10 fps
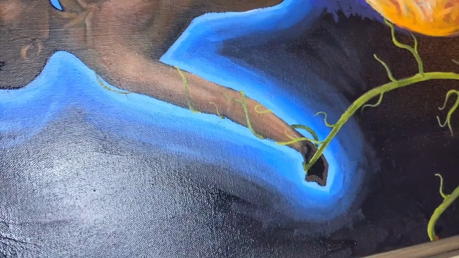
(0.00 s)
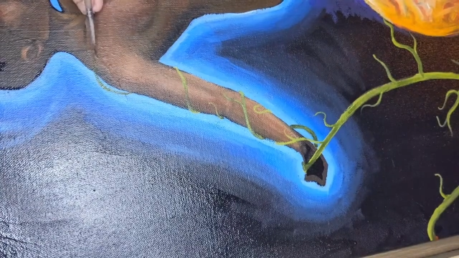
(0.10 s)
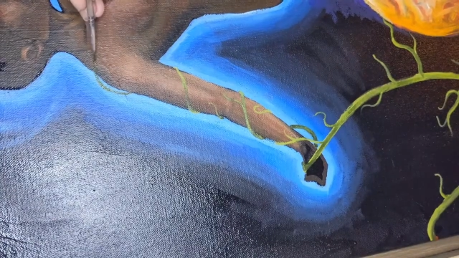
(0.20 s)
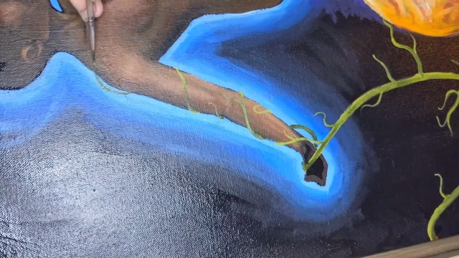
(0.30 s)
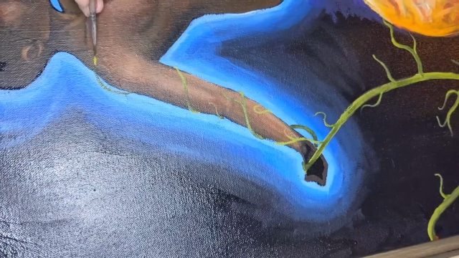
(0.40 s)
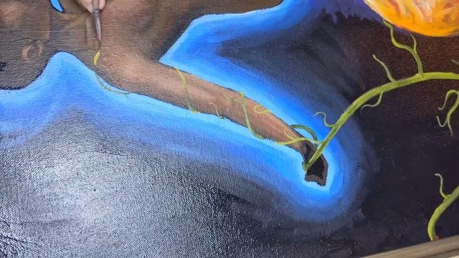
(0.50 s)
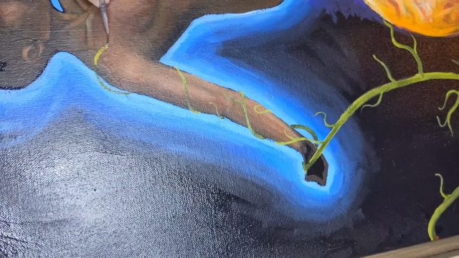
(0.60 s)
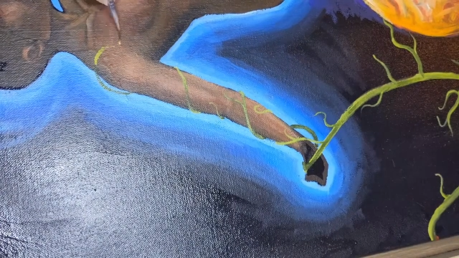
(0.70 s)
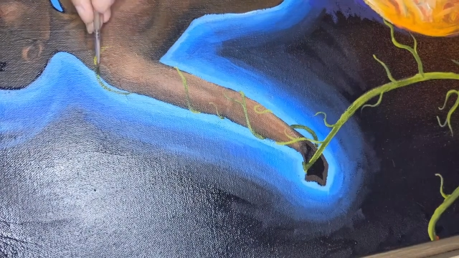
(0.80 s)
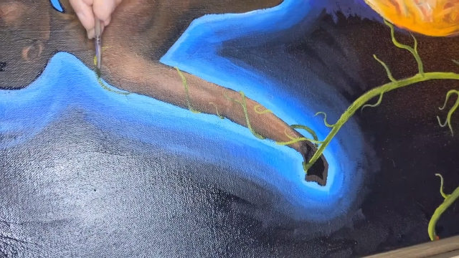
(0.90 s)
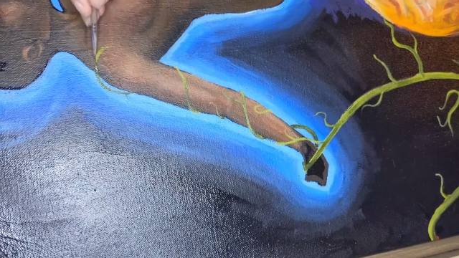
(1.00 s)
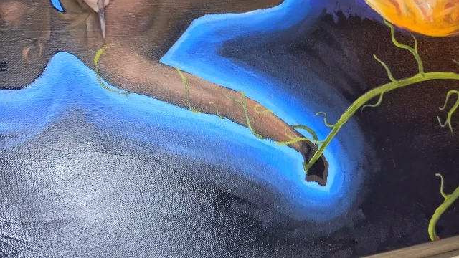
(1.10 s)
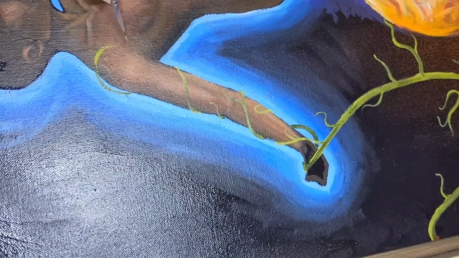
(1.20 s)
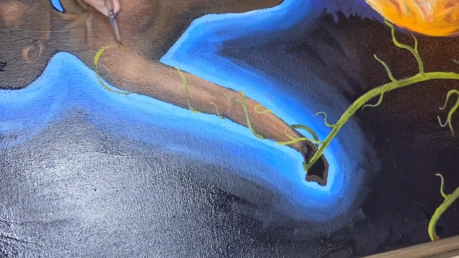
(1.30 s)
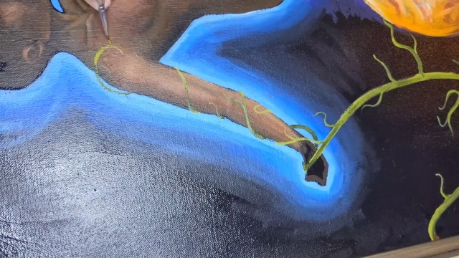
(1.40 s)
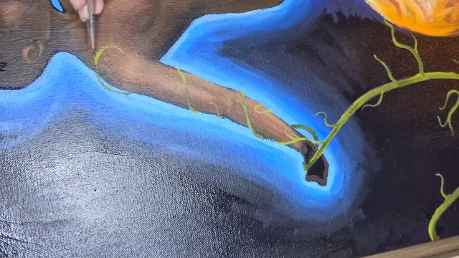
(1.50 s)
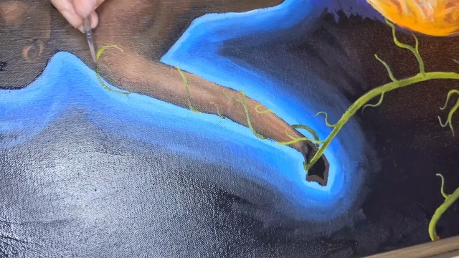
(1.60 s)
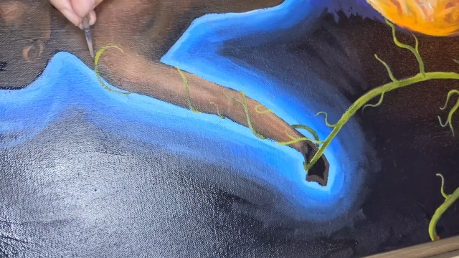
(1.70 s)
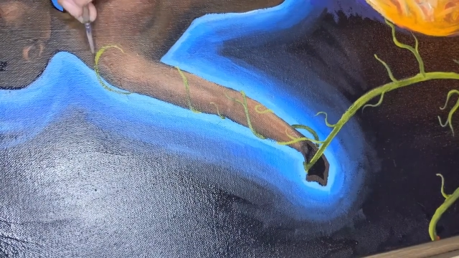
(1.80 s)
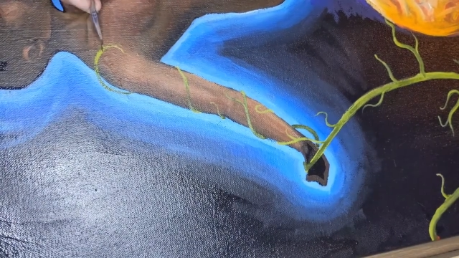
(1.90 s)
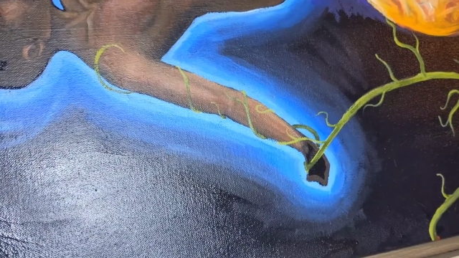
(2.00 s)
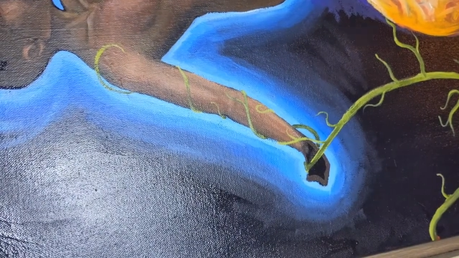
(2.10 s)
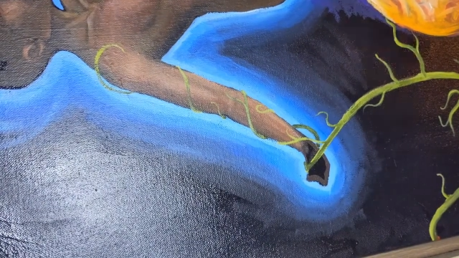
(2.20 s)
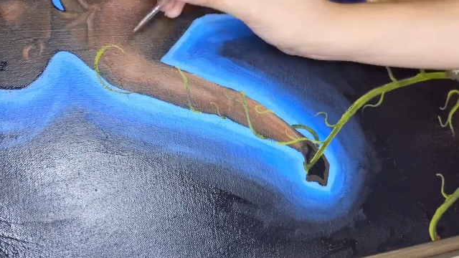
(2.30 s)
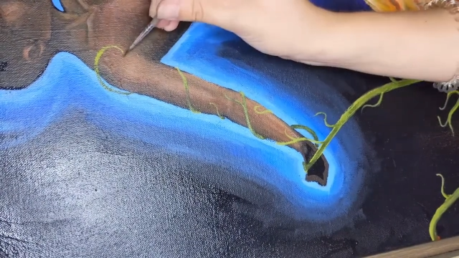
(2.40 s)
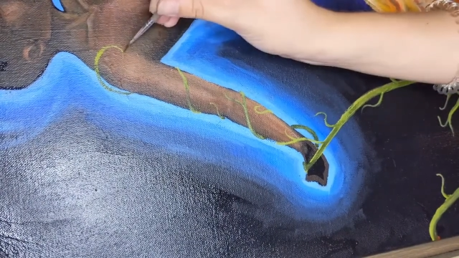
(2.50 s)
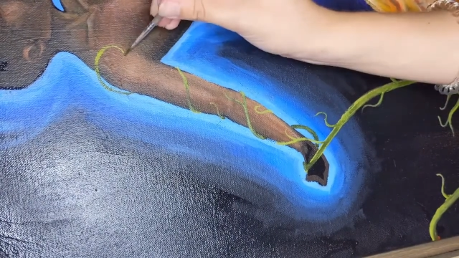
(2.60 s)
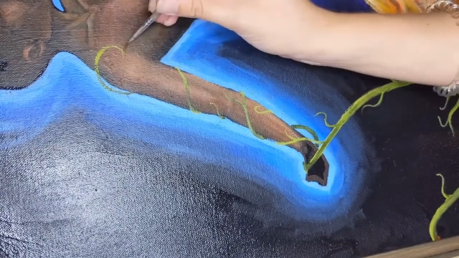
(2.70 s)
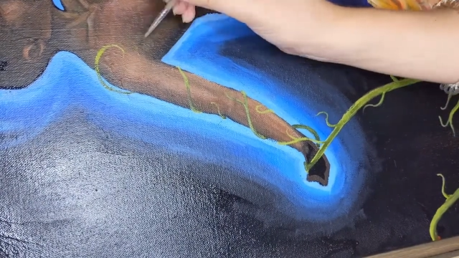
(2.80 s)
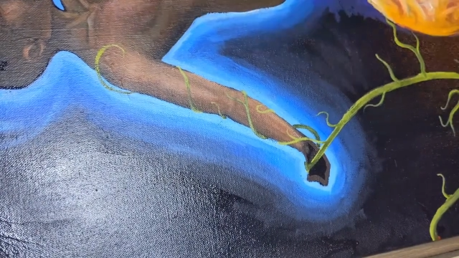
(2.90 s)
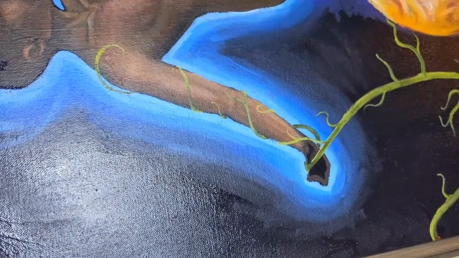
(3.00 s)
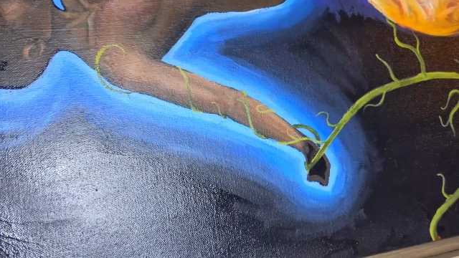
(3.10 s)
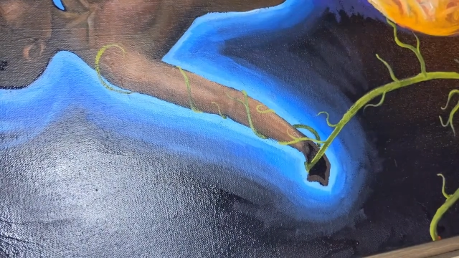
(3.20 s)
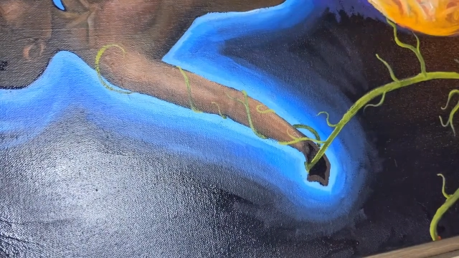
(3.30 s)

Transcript: Nobody's mouth can be seen.